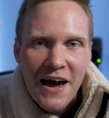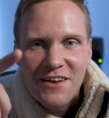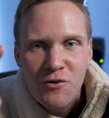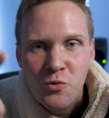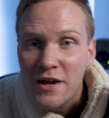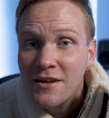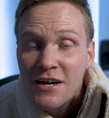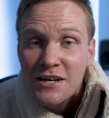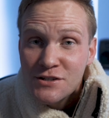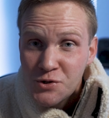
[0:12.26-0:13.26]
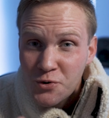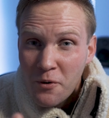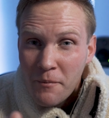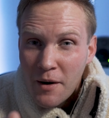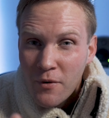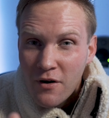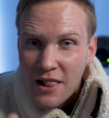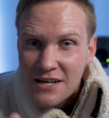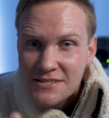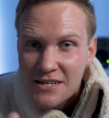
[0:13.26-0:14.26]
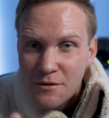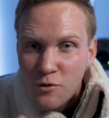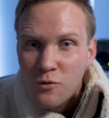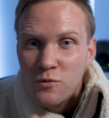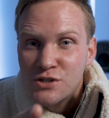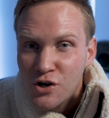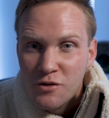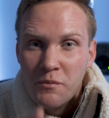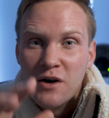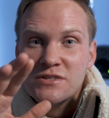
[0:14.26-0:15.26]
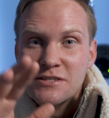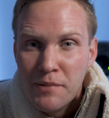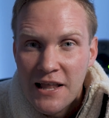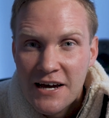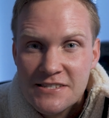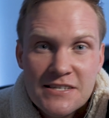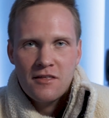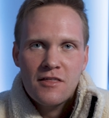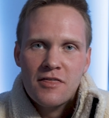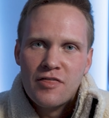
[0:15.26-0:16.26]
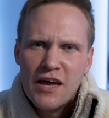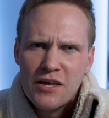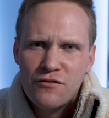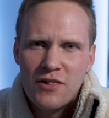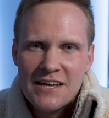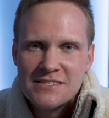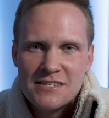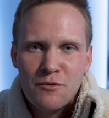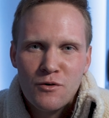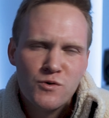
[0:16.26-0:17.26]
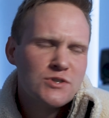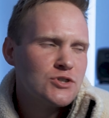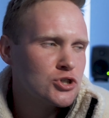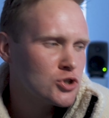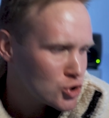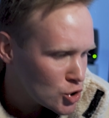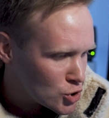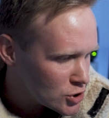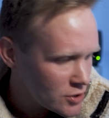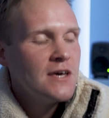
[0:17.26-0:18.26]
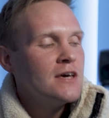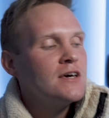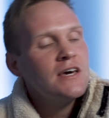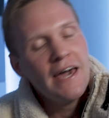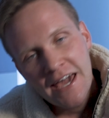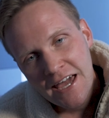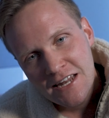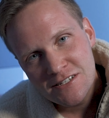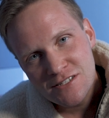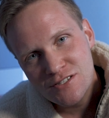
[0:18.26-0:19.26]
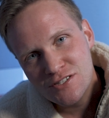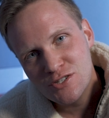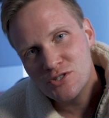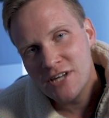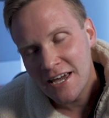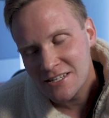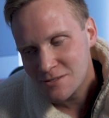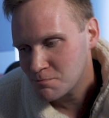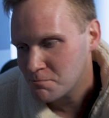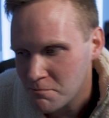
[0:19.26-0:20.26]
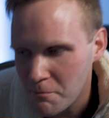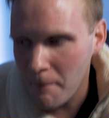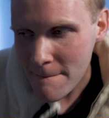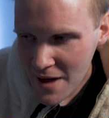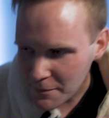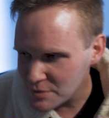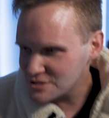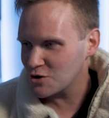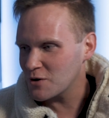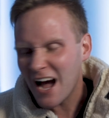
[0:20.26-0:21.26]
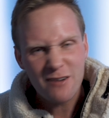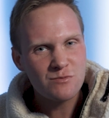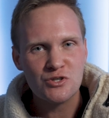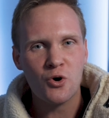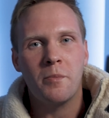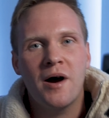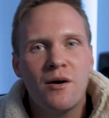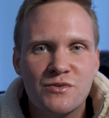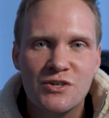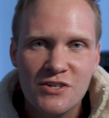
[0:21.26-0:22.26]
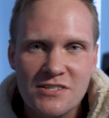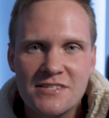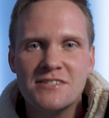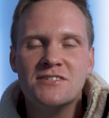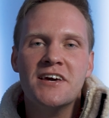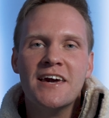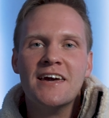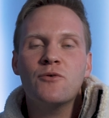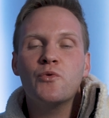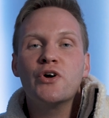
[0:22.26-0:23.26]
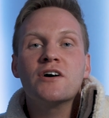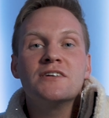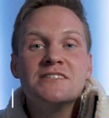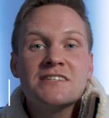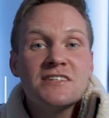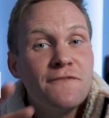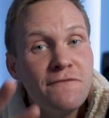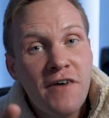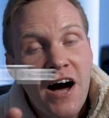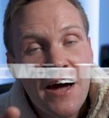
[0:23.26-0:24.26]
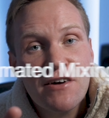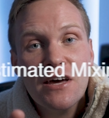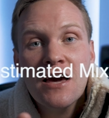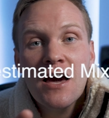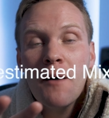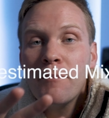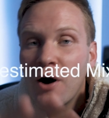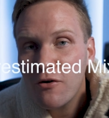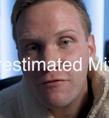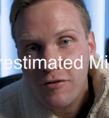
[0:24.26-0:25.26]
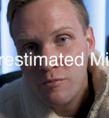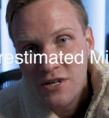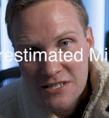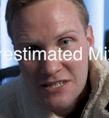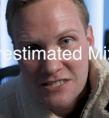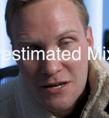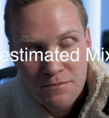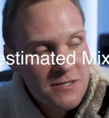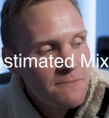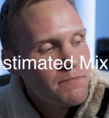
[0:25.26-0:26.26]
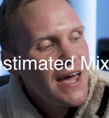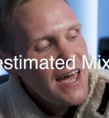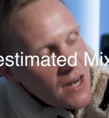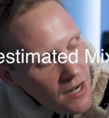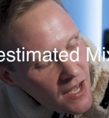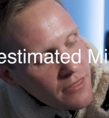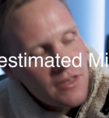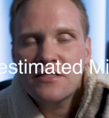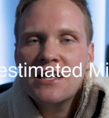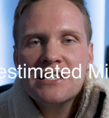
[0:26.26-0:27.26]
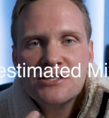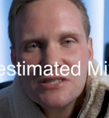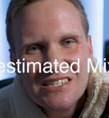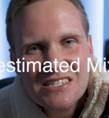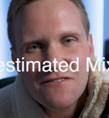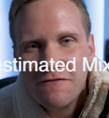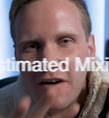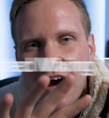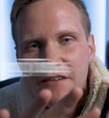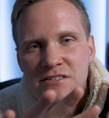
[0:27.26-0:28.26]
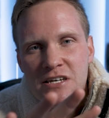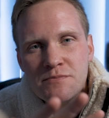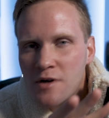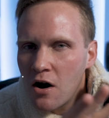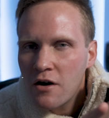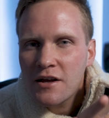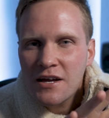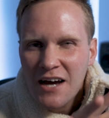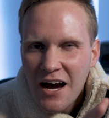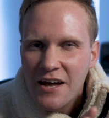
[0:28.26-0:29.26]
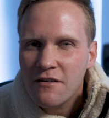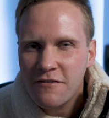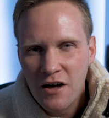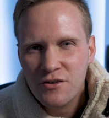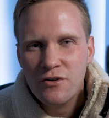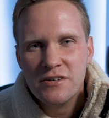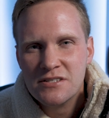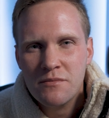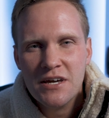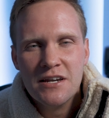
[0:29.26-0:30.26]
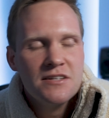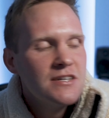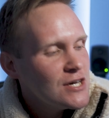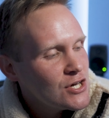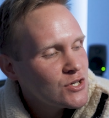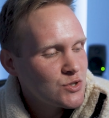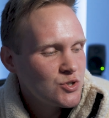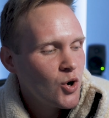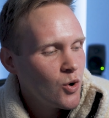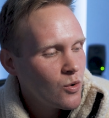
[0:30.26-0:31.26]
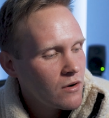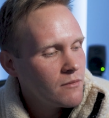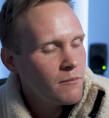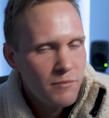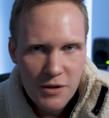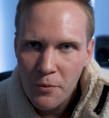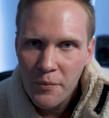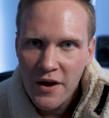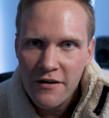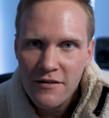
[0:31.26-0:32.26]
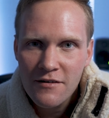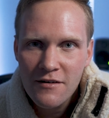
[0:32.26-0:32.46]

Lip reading: back, everyone. Do you remember last time we talked about splice? Thank you for last time. It was good. And today's episode, I'm so pumped because today we're gonna discuss 5 powerful mixing tips. And I think that these 5 tips are kind of underestimated. So be prepared.